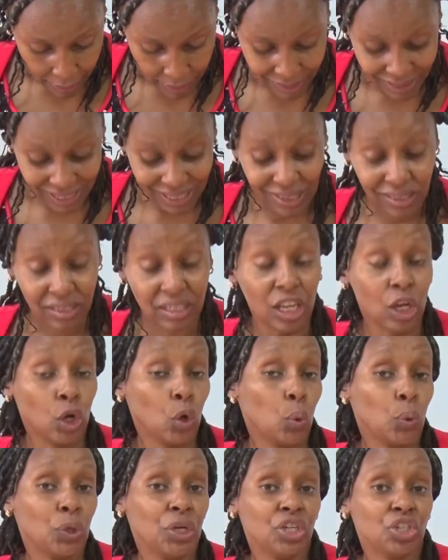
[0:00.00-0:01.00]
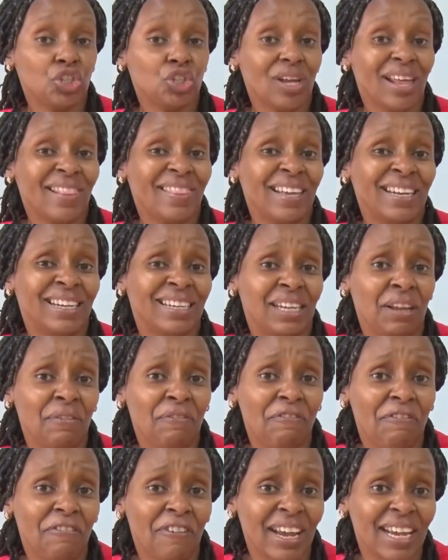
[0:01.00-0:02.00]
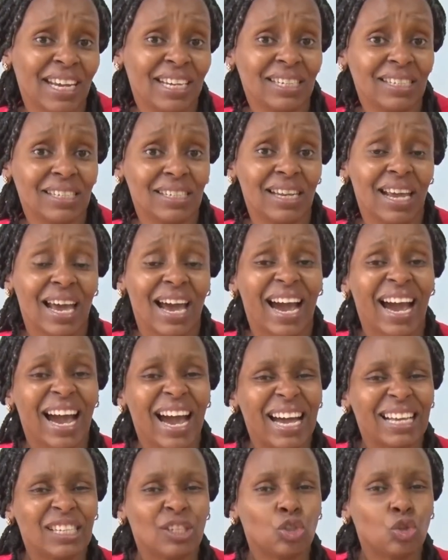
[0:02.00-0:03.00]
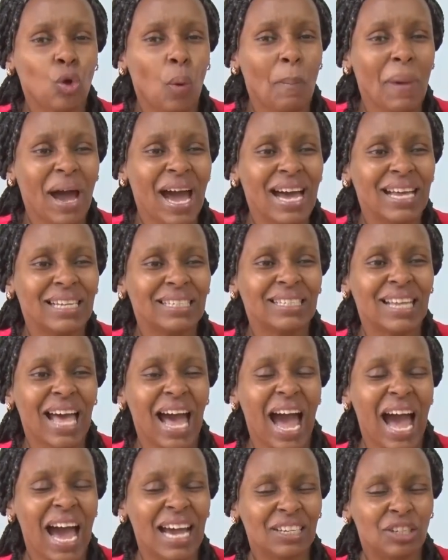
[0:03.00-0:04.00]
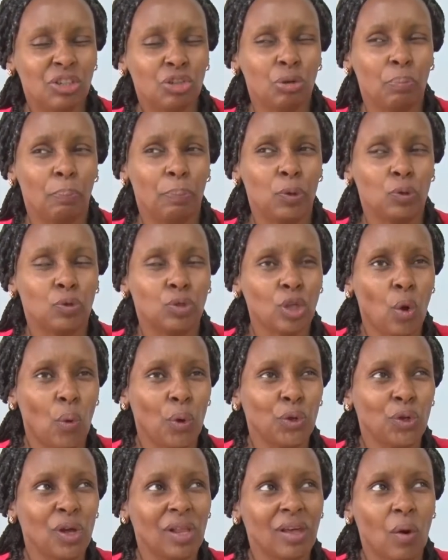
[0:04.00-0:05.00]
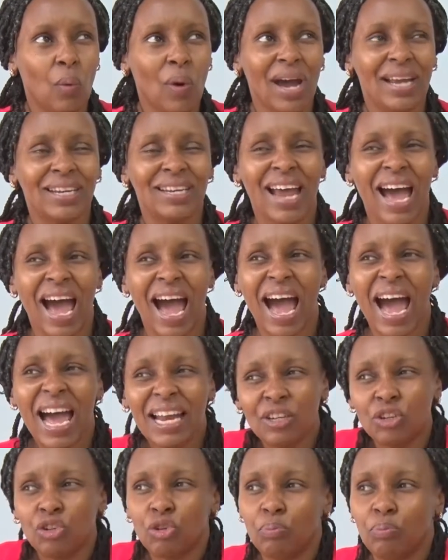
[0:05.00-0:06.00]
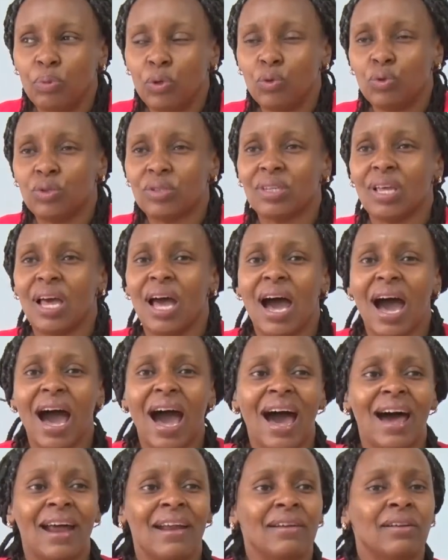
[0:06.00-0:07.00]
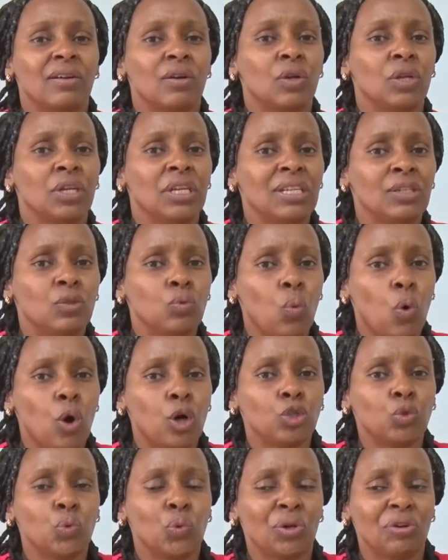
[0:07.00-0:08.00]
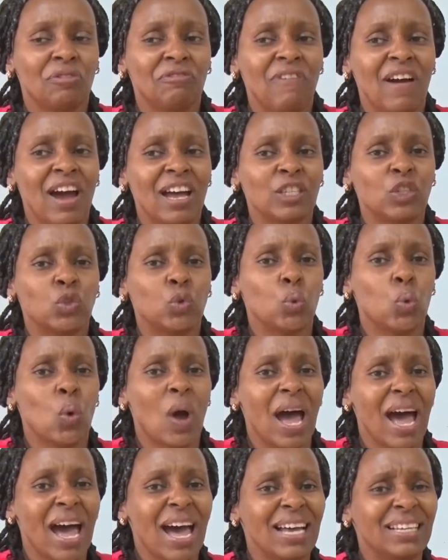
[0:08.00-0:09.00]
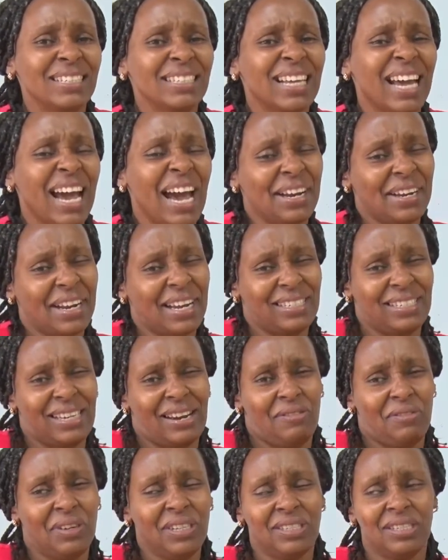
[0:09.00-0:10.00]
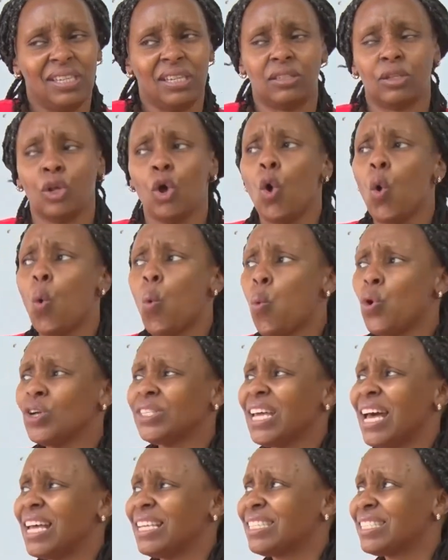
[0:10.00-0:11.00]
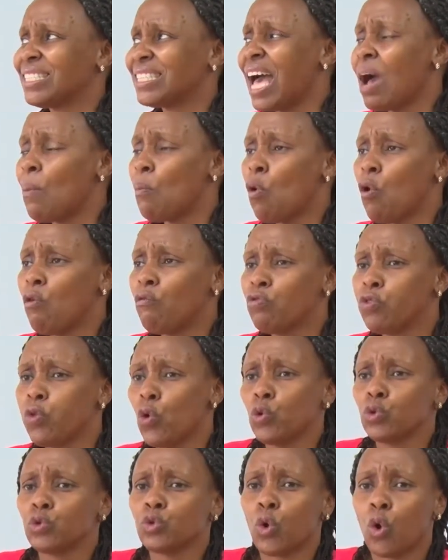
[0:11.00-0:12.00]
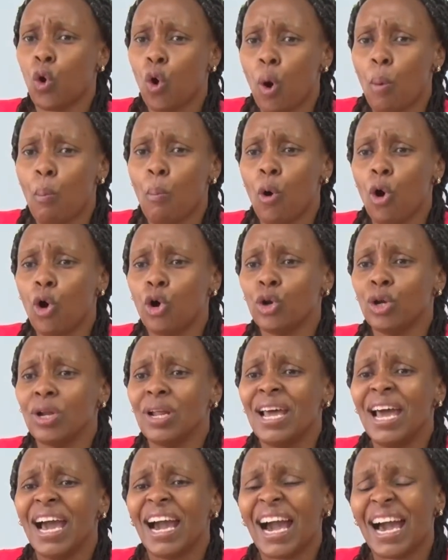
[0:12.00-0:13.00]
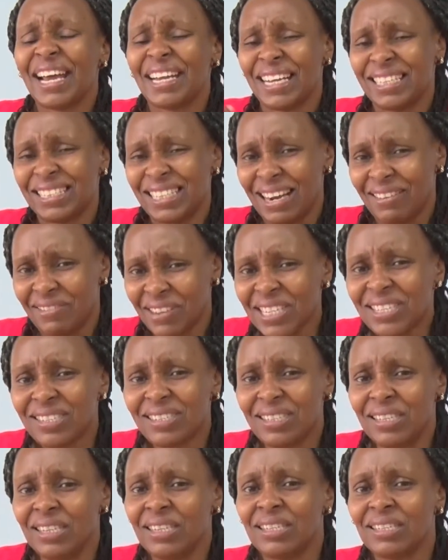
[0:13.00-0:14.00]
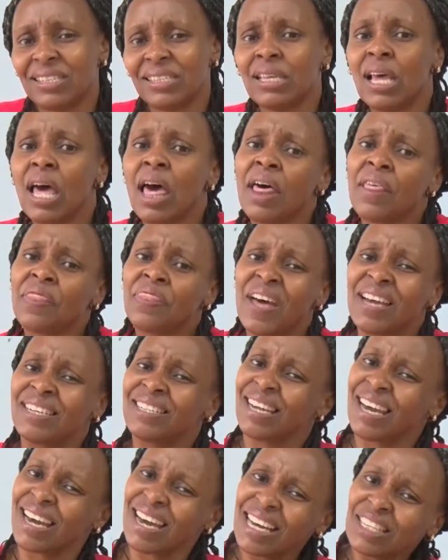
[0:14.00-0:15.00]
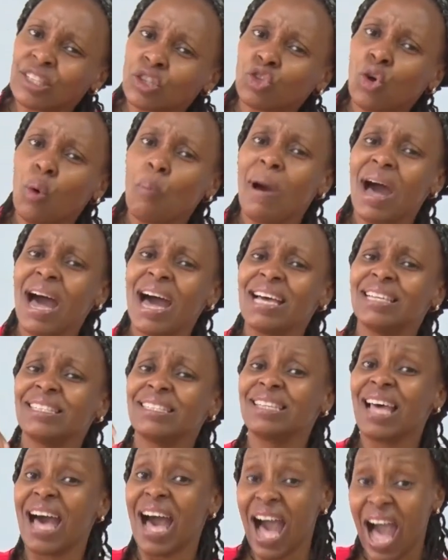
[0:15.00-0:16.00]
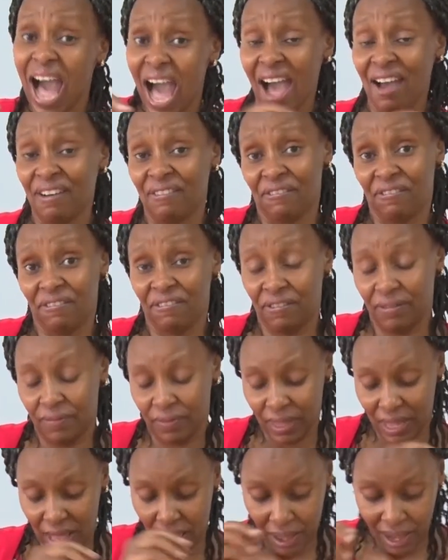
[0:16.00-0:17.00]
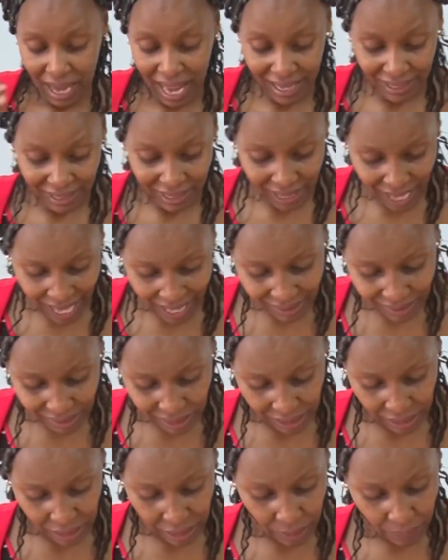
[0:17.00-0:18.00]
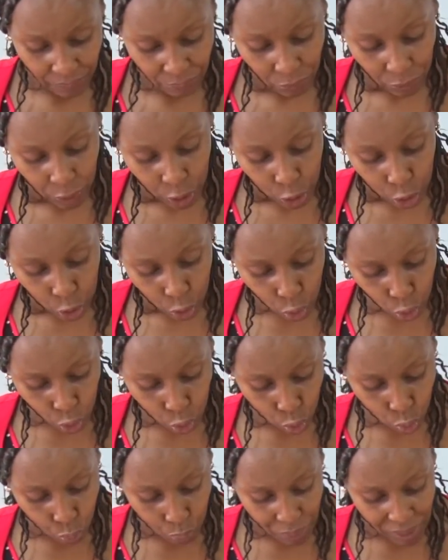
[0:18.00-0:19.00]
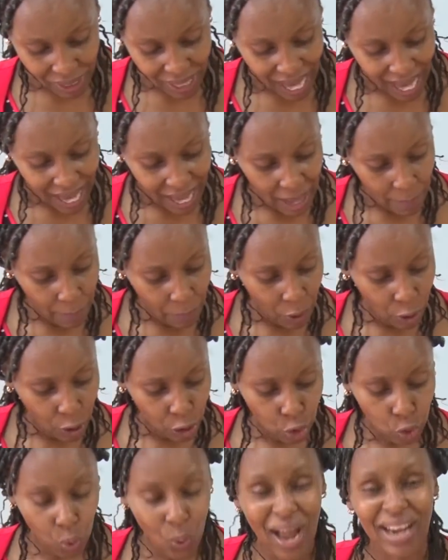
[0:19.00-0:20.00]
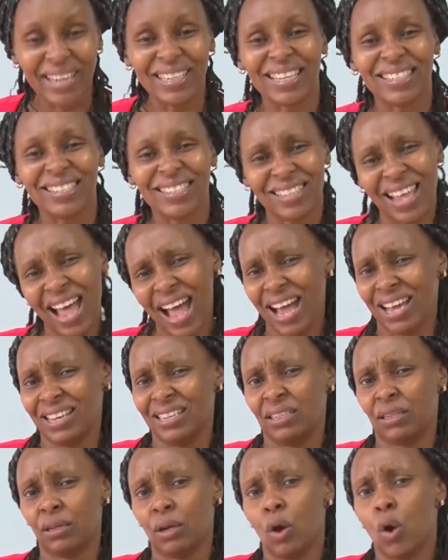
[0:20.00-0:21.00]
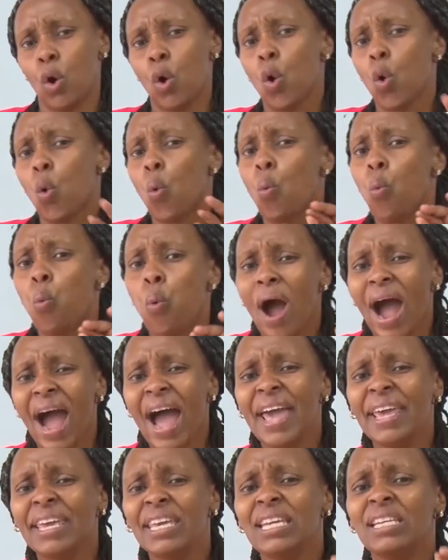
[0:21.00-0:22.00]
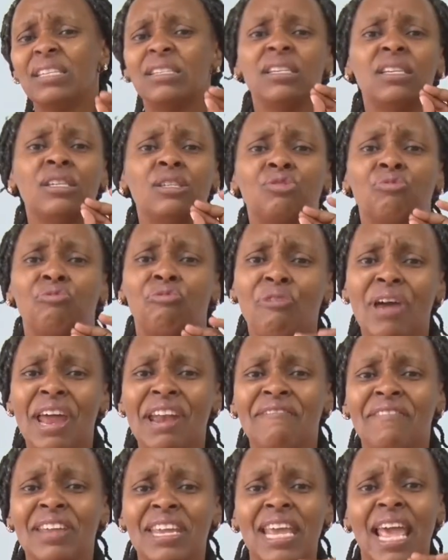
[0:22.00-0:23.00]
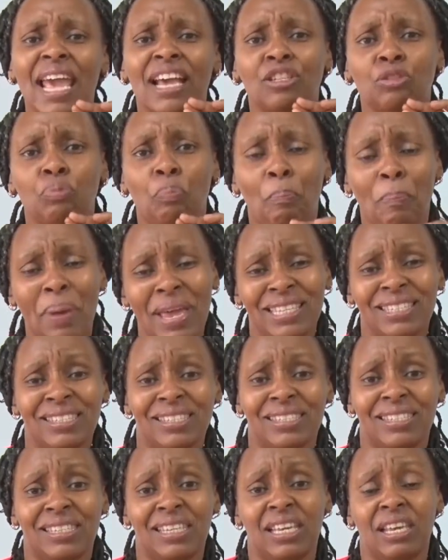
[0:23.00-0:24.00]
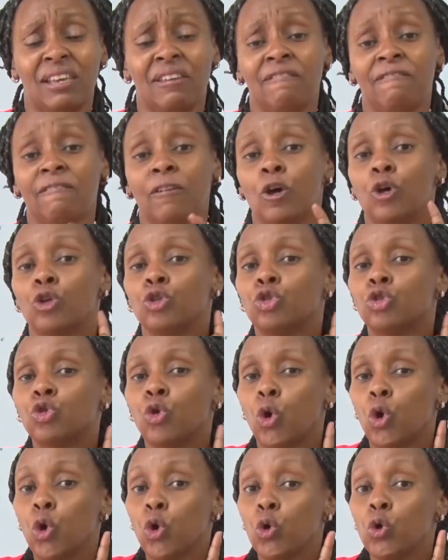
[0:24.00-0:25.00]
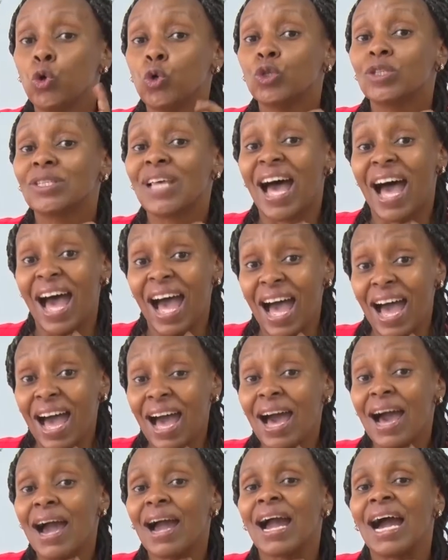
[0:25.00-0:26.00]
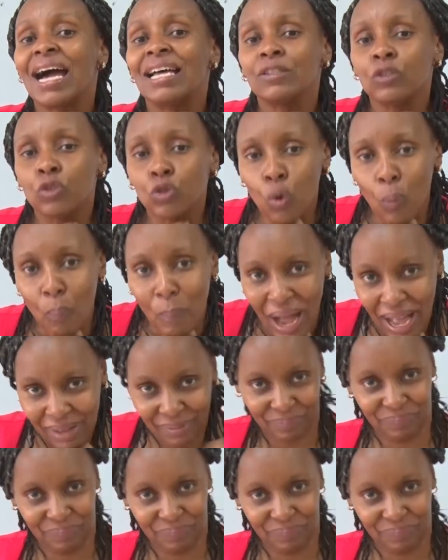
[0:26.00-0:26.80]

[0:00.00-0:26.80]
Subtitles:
distinguish the different customers' attributes. Now, when you hear the word attributes, is what we refer to as characteristics. What are some of those common characteristics that customers have? And lastly, you should be able to understand why it is very expensive to lose a customer.